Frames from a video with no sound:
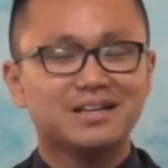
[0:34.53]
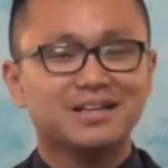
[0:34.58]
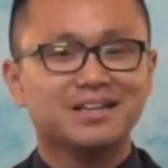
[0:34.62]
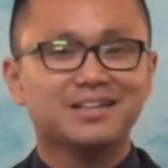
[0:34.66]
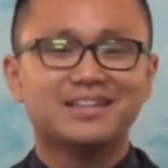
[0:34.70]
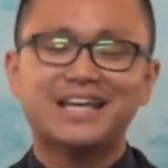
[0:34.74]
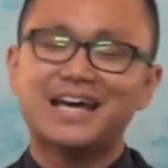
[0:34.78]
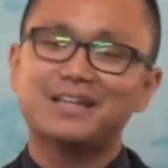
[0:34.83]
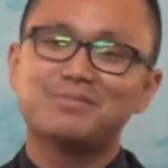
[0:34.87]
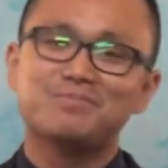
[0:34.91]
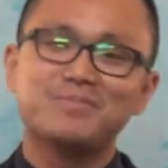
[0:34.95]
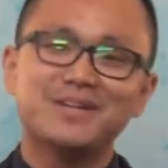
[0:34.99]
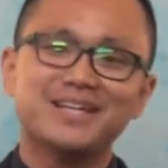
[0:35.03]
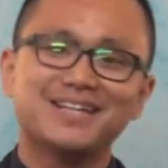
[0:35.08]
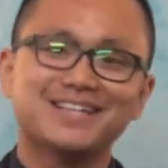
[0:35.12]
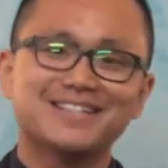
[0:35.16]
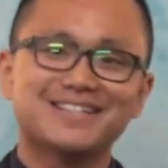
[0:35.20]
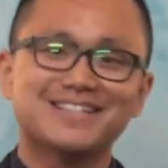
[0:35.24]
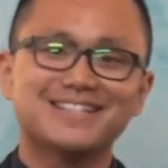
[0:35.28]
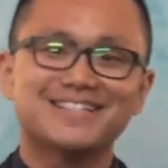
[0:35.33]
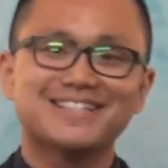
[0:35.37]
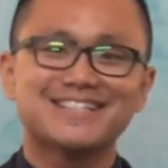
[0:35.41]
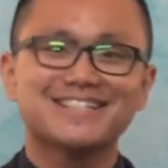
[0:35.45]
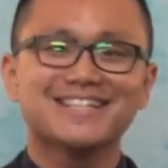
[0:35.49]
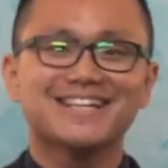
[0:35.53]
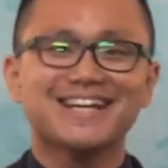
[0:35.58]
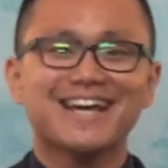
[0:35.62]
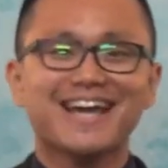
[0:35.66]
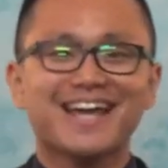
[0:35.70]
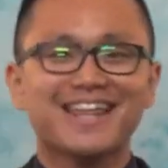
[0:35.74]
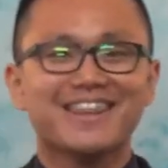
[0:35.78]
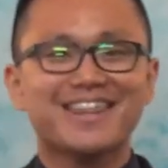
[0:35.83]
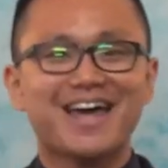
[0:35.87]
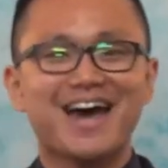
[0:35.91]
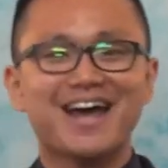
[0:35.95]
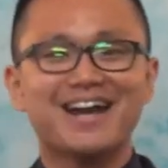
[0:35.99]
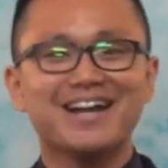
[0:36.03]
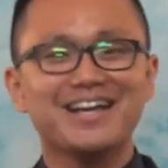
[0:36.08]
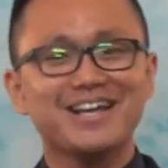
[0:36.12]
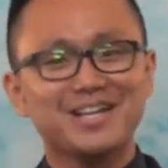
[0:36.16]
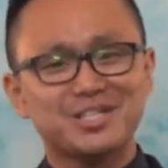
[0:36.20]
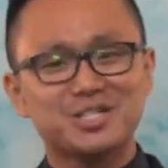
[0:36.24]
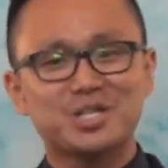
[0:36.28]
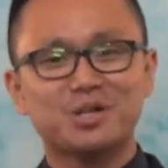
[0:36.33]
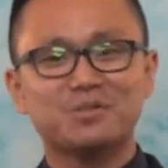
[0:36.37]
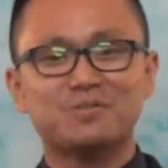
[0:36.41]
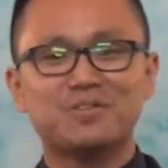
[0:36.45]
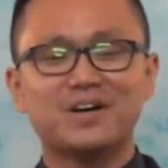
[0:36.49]
That means that
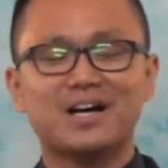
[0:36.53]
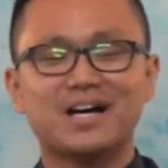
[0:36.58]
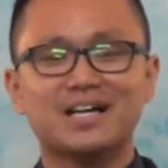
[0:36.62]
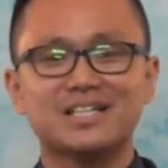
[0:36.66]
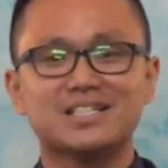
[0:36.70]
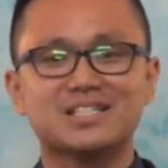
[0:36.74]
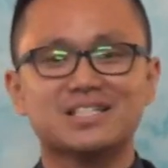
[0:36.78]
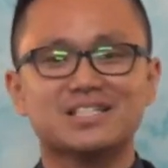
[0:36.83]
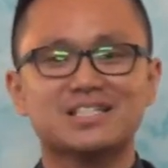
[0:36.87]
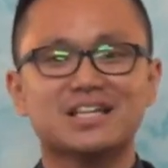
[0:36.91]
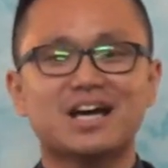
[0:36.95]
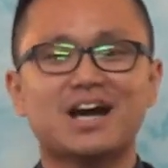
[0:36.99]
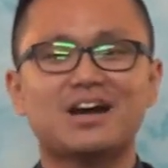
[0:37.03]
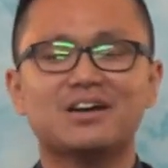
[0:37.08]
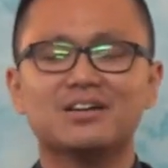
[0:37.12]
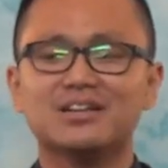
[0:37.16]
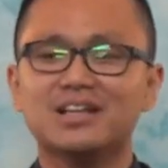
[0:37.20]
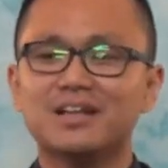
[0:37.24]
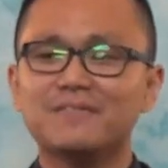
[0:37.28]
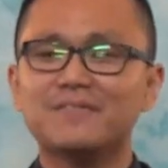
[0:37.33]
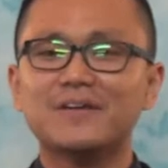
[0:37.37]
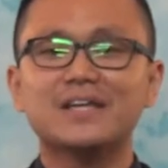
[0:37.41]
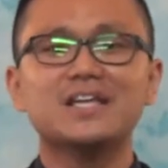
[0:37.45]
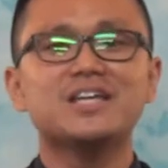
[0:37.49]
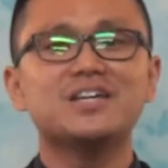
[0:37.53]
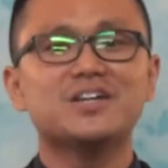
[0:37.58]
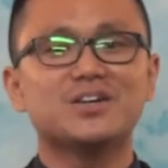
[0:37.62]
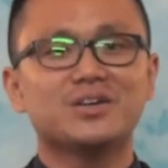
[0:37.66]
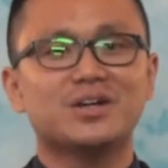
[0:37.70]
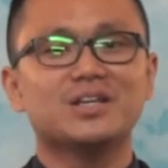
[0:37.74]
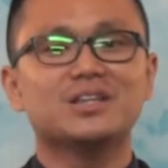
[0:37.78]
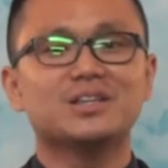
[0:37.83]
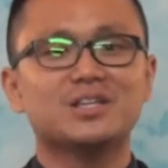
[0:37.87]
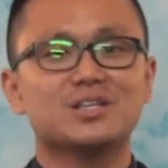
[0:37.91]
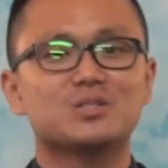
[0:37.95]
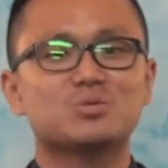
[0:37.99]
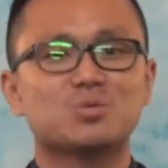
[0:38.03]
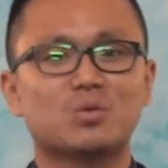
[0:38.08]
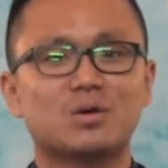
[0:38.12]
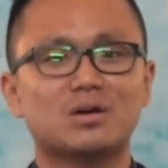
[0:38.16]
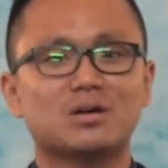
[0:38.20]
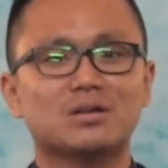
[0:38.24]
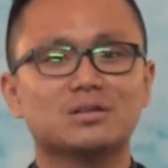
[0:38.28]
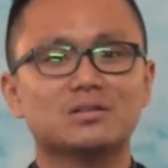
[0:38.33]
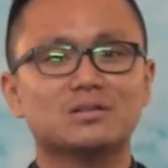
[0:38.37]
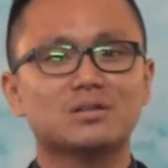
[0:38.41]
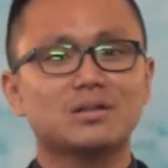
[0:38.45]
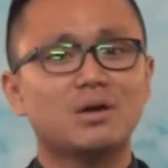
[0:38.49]
each of us are living here in this
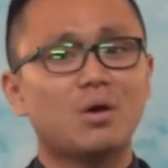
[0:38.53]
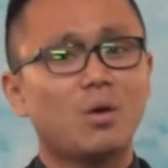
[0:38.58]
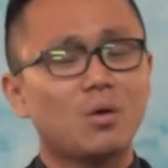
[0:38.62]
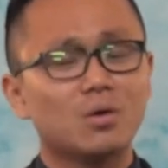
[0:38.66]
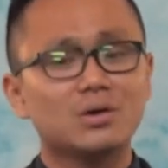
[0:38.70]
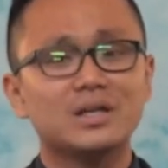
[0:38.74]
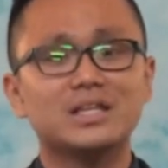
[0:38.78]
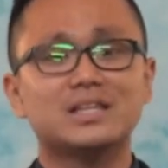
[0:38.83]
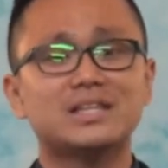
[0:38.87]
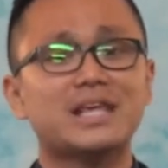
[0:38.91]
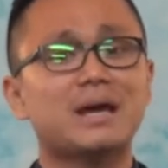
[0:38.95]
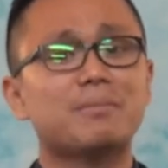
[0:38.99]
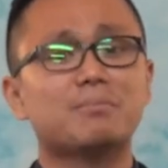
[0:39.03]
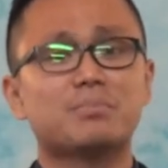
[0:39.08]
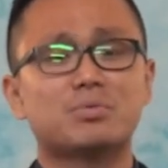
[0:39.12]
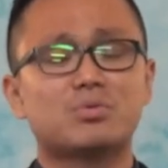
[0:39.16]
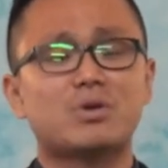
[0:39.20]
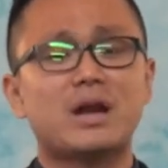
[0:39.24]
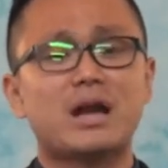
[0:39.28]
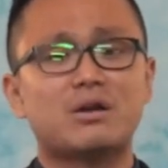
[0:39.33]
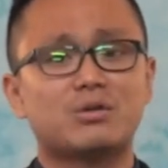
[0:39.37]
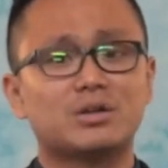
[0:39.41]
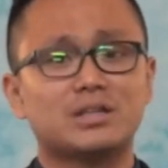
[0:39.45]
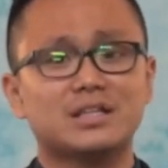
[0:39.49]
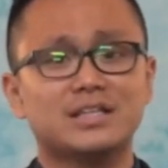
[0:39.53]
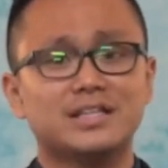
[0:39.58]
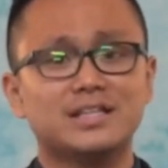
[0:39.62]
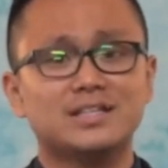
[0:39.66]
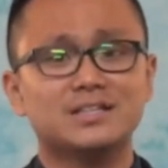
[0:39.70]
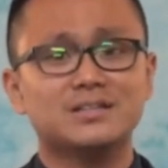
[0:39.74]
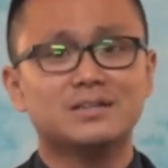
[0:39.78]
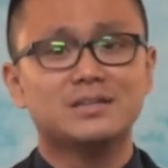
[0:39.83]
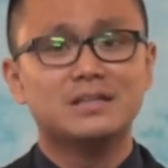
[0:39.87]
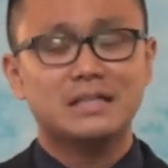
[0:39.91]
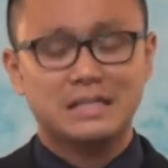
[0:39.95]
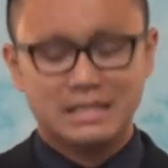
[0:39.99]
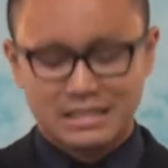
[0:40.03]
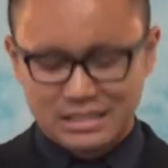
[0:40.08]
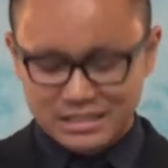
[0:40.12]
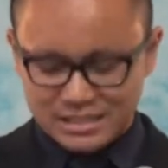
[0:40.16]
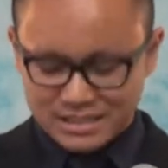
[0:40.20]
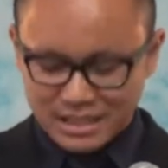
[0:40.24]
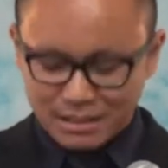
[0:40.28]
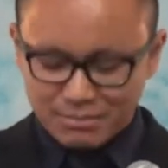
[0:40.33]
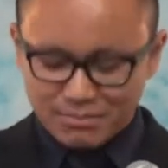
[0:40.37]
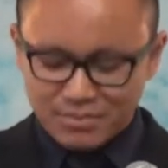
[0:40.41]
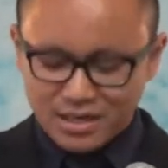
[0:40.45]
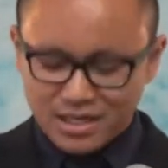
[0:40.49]
world only temporarily.
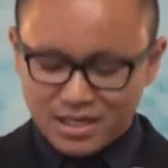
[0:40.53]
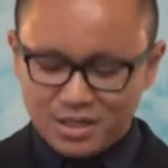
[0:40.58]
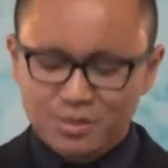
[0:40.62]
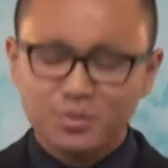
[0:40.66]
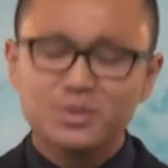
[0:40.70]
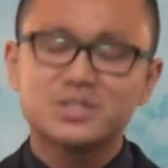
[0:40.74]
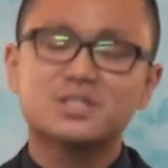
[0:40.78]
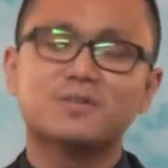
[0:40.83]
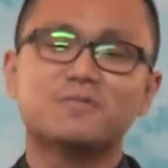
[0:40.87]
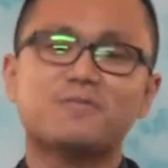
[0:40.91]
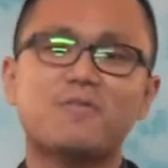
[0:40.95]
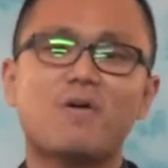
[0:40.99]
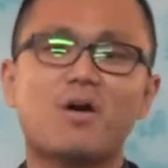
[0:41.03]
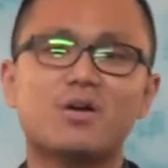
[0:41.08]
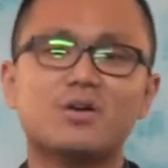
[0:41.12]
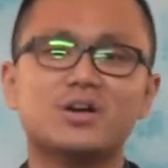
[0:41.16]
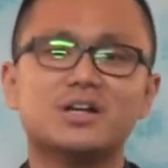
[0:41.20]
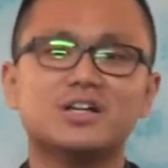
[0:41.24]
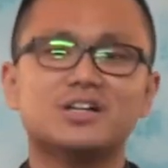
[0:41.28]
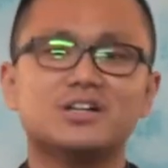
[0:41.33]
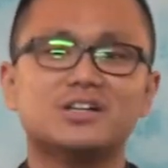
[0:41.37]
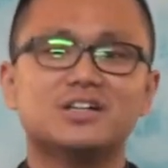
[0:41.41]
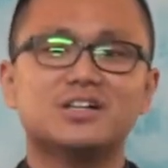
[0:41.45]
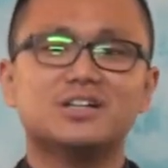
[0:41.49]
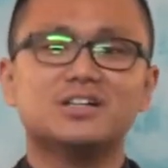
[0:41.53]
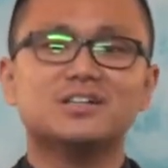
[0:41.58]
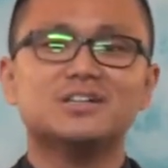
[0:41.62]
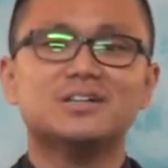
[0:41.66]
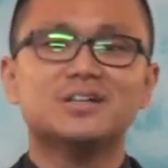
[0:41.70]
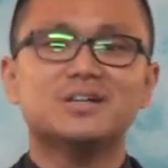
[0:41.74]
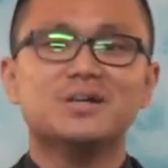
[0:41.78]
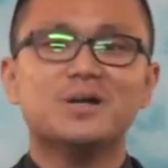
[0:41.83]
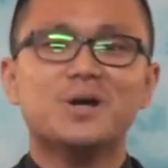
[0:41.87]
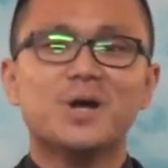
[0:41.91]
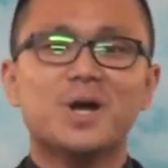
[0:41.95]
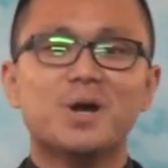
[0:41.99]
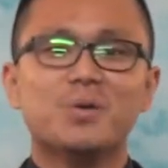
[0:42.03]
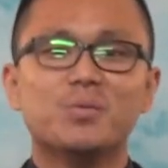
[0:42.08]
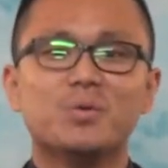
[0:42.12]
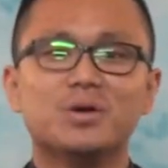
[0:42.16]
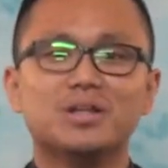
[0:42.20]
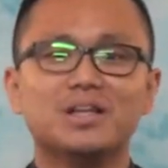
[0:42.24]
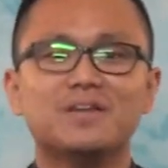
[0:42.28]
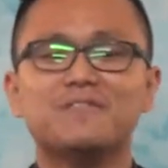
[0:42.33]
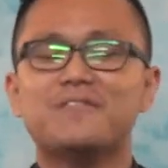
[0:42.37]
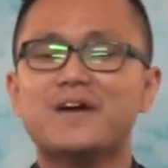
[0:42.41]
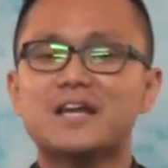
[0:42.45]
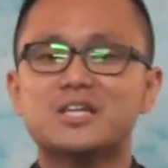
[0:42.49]
Somebody who is a foreigner will
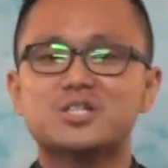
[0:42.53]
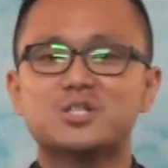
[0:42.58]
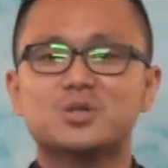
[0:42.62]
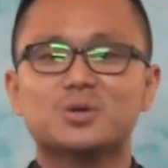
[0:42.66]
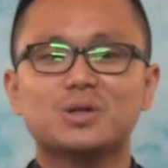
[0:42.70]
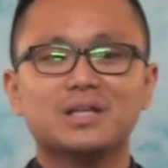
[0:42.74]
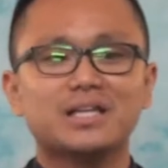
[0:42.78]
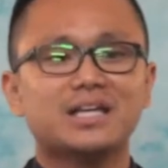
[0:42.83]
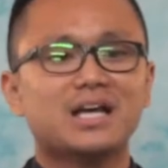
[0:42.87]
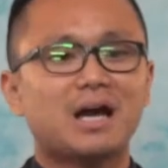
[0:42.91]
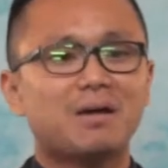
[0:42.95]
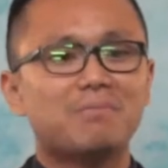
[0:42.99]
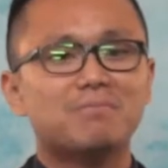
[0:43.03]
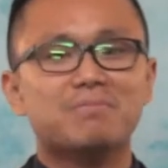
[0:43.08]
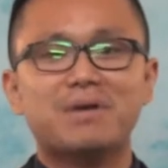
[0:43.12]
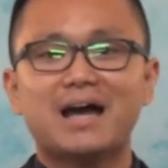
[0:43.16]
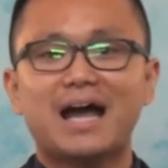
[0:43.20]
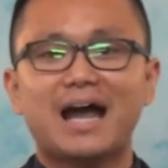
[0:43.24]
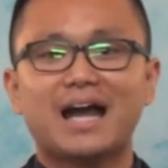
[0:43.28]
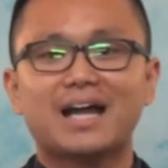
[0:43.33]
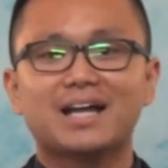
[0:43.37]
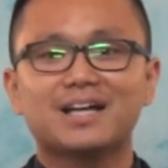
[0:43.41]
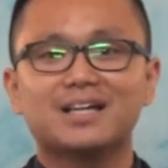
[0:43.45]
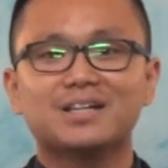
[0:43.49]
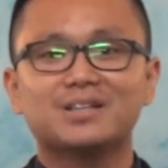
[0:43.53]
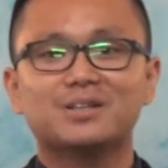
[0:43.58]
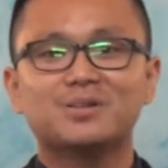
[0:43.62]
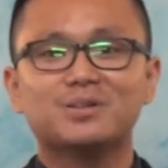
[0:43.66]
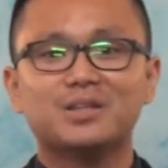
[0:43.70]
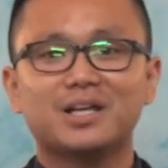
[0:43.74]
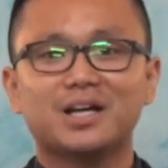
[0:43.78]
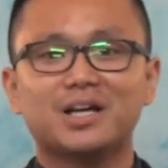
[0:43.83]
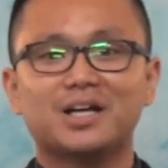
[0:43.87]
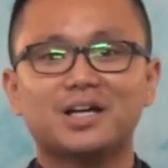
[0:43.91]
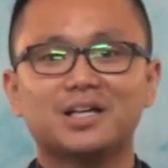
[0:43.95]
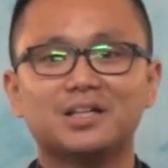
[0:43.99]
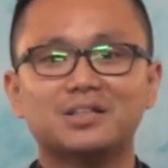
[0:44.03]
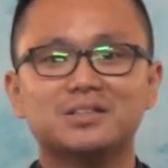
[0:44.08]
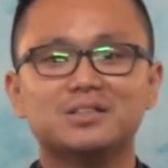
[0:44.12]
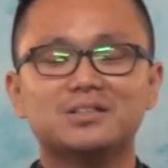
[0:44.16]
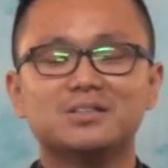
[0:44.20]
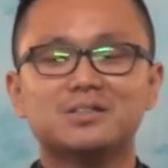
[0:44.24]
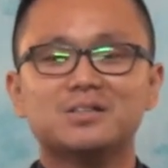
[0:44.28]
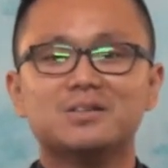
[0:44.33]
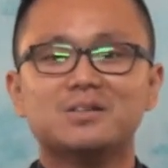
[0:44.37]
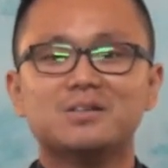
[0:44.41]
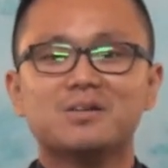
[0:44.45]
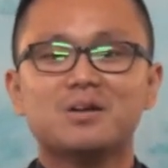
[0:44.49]
eventually come back to their
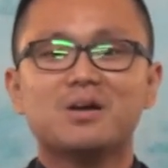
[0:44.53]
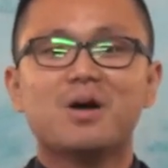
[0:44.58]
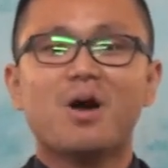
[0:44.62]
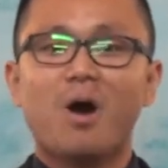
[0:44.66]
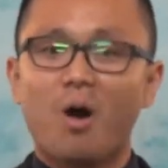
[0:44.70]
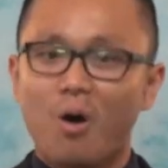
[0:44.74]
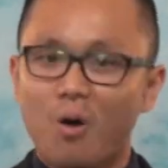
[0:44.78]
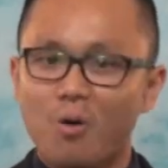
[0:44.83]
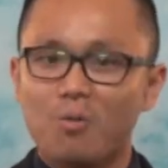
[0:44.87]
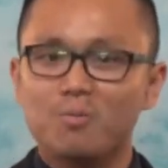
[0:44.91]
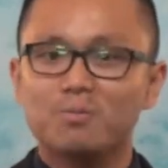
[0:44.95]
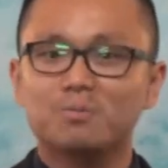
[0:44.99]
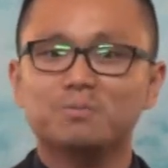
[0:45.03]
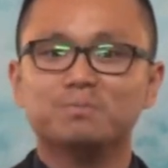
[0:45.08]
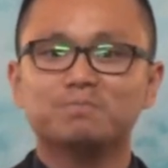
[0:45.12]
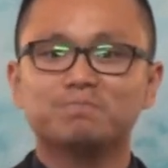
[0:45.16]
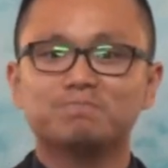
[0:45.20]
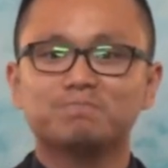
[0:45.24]
home.